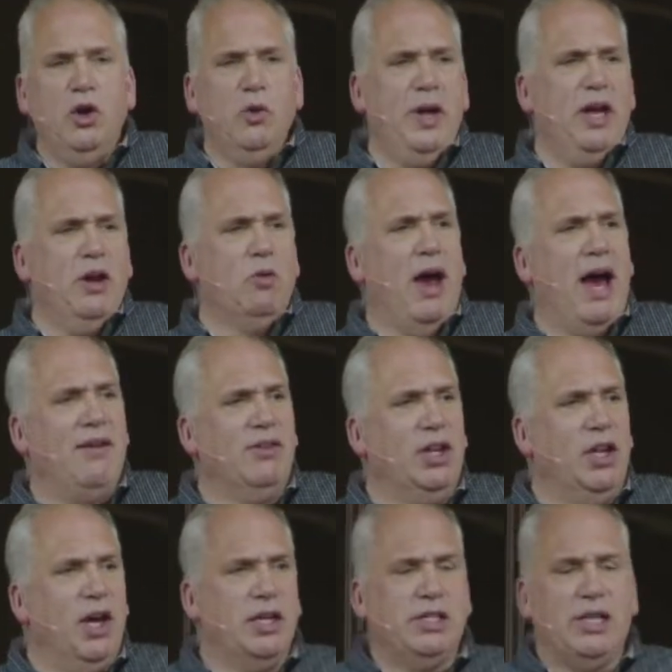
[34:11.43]
Or did we arrive
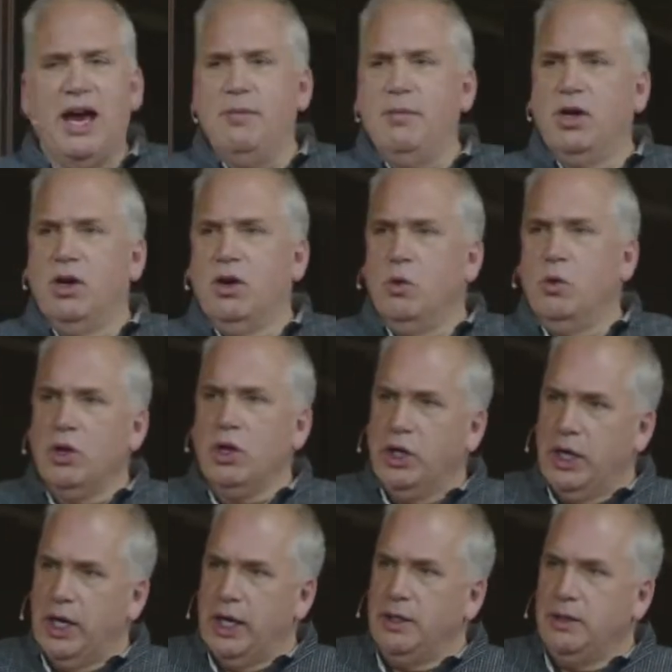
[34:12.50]
a long time ago and we're
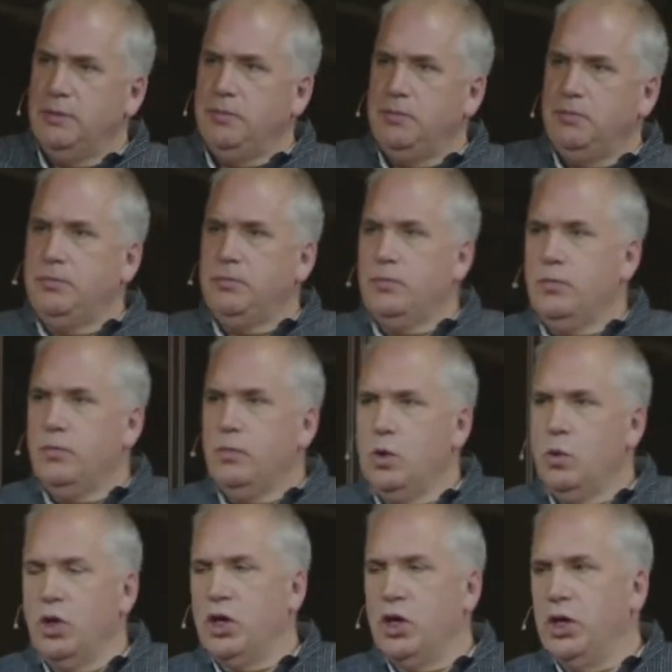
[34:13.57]
good?
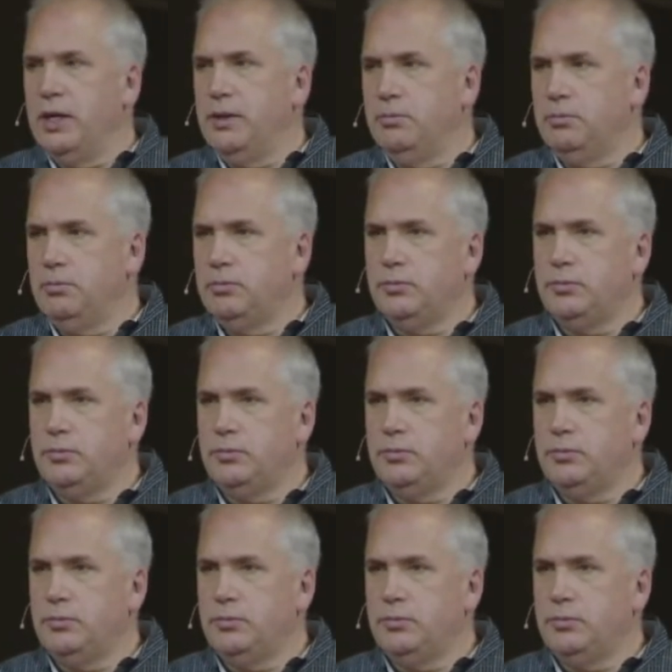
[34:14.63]
We're good.